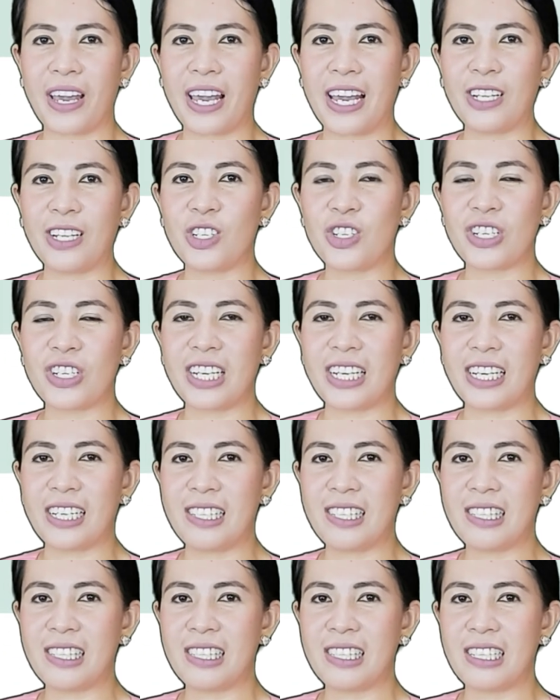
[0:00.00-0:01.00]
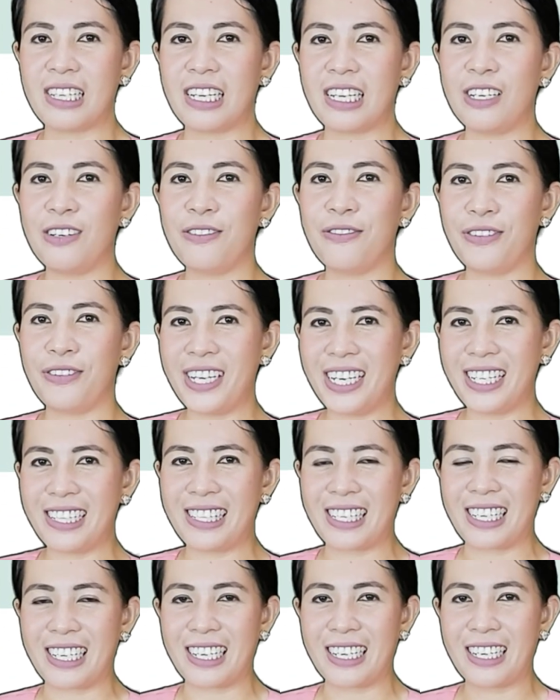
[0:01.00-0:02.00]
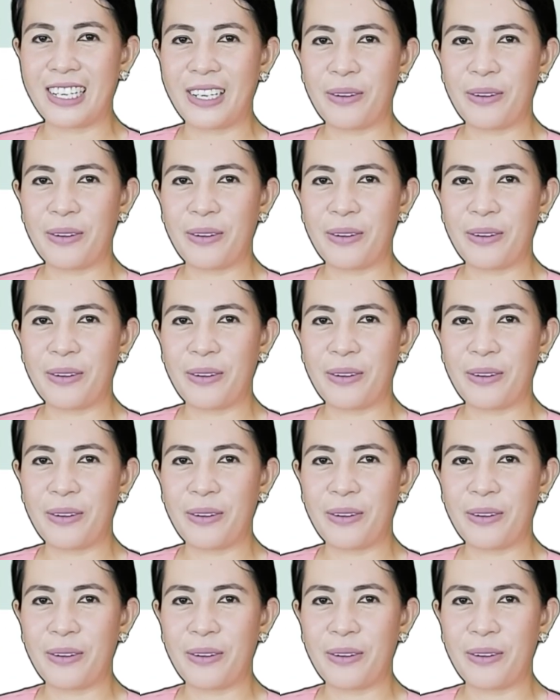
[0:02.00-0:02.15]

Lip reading: H is infinity.